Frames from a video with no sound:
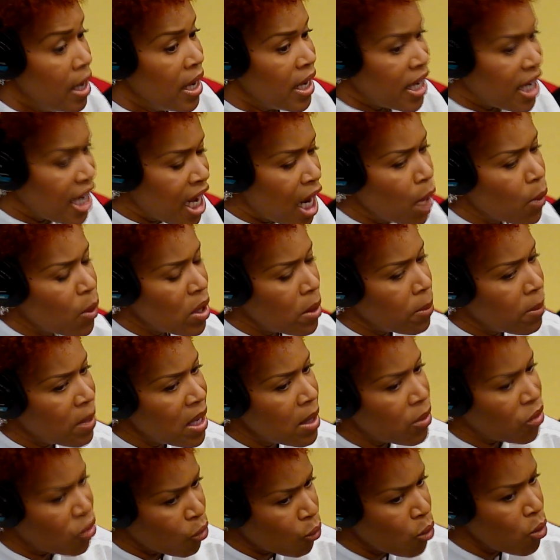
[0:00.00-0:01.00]
carried me
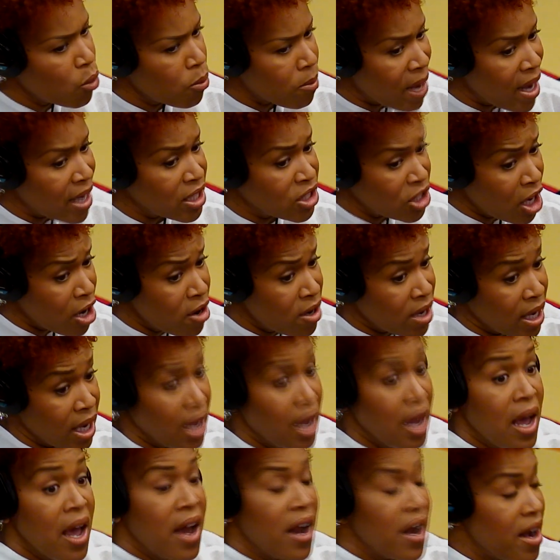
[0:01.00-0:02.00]
through my journey.
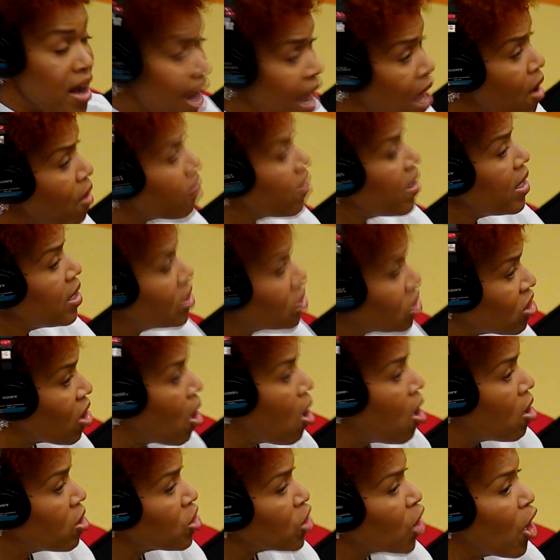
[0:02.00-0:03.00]
Now these
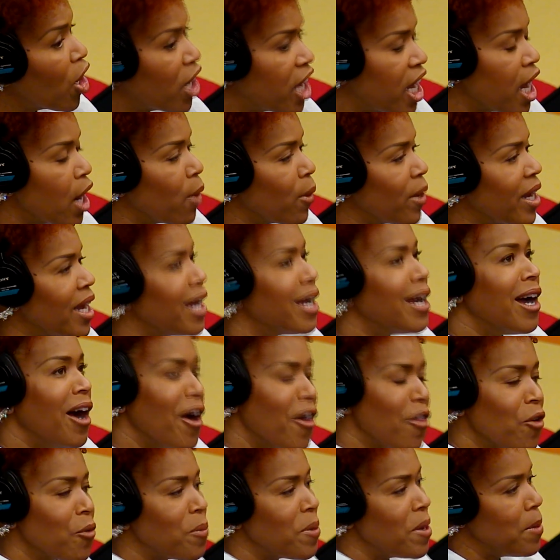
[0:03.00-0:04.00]
songs are carrying
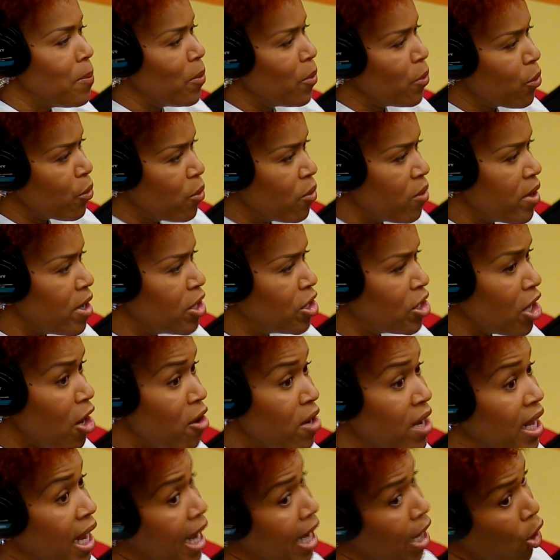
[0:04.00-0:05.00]
other people through their
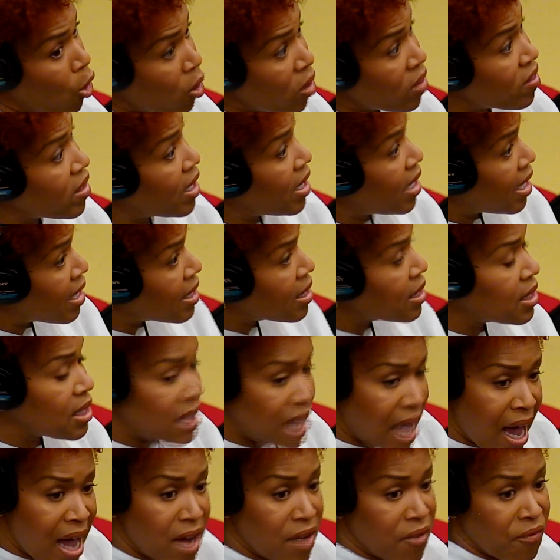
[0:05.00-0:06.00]
journey. And on Hallelujah. the other
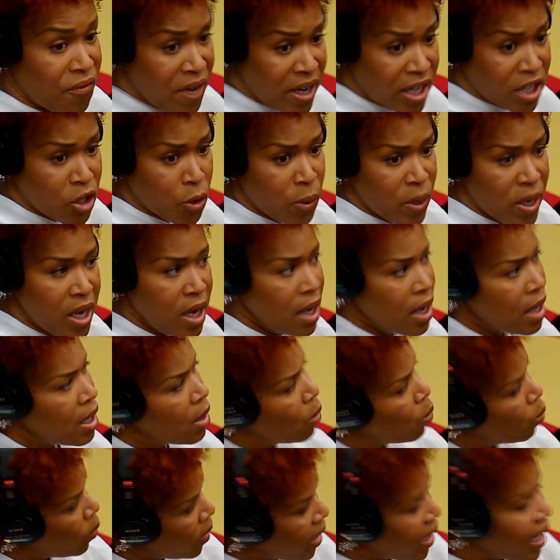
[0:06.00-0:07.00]
side of victory,
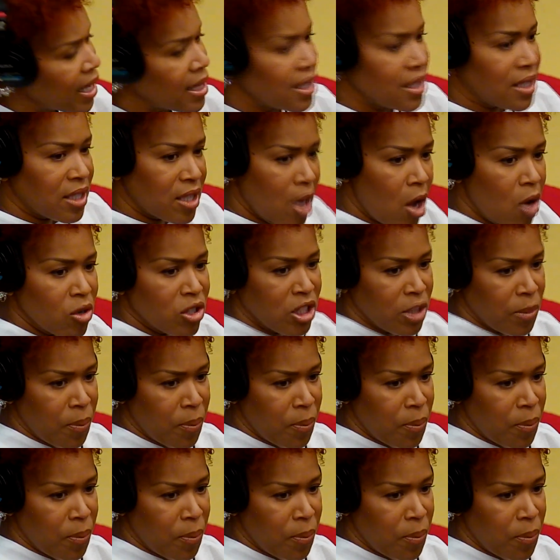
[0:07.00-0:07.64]
we got the songs to